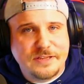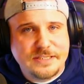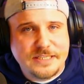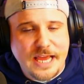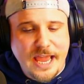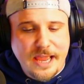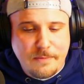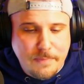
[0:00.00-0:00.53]
to
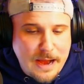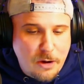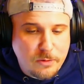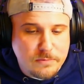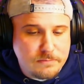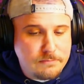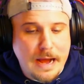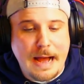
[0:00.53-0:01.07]
say
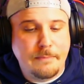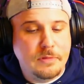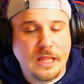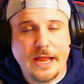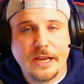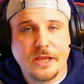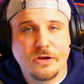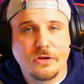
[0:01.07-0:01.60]
about Mom
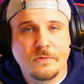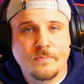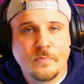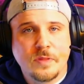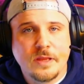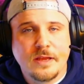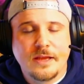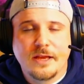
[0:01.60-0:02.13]
Lennial.
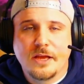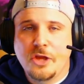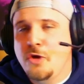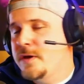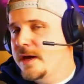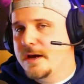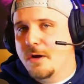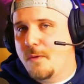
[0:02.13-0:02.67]
You
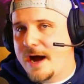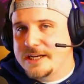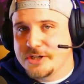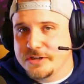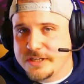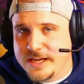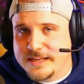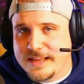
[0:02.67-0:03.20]
could go watch her
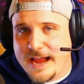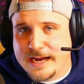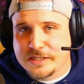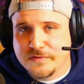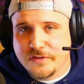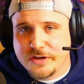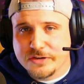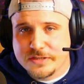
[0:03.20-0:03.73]
TikToks
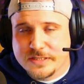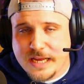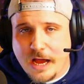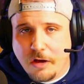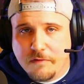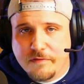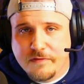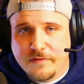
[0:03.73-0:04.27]
for
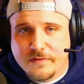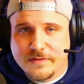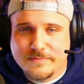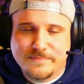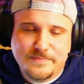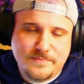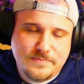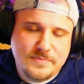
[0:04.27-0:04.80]
yourself.
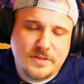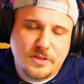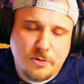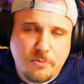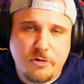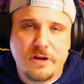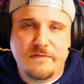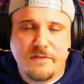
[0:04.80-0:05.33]
They're
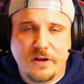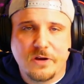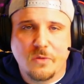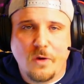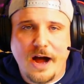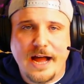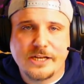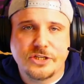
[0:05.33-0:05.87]
pretty fun to
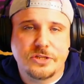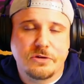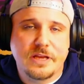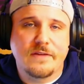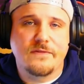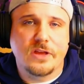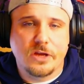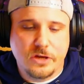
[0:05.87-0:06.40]
watch. They'll
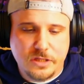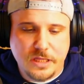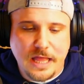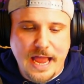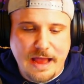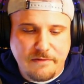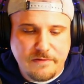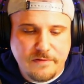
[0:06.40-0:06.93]
give you a good
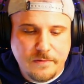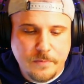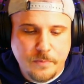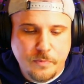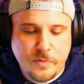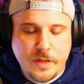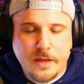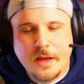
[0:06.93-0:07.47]
laugh.
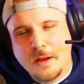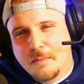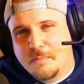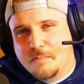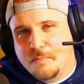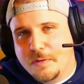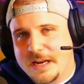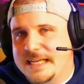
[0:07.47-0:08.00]

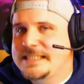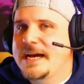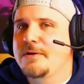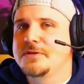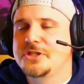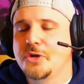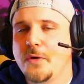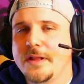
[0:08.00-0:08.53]
But as I
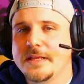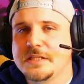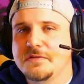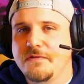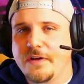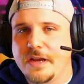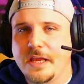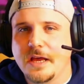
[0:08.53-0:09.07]
was doing this
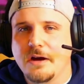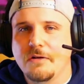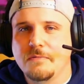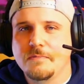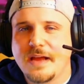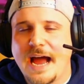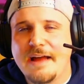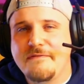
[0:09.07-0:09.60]
video,
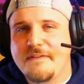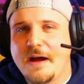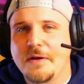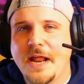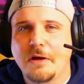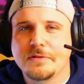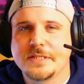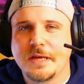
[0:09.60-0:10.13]
I found
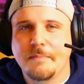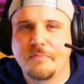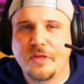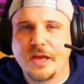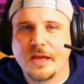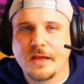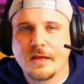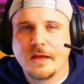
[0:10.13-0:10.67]
out
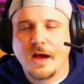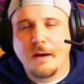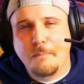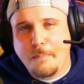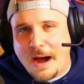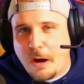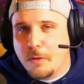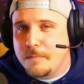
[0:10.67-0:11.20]
something
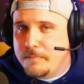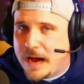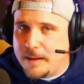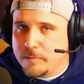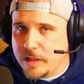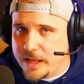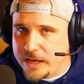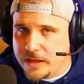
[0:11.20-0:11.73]
about
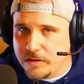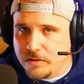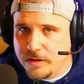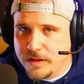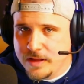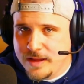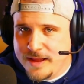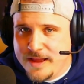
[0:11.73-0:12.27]
Mom Lennial
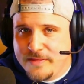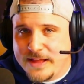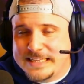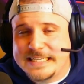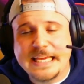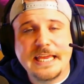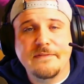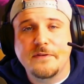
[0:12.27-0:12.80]

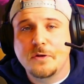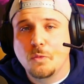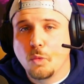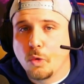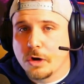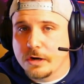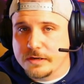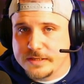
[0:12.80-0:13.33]
that's even
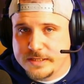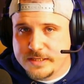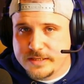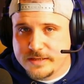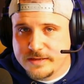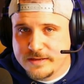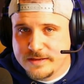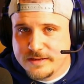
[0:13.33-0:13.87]
worse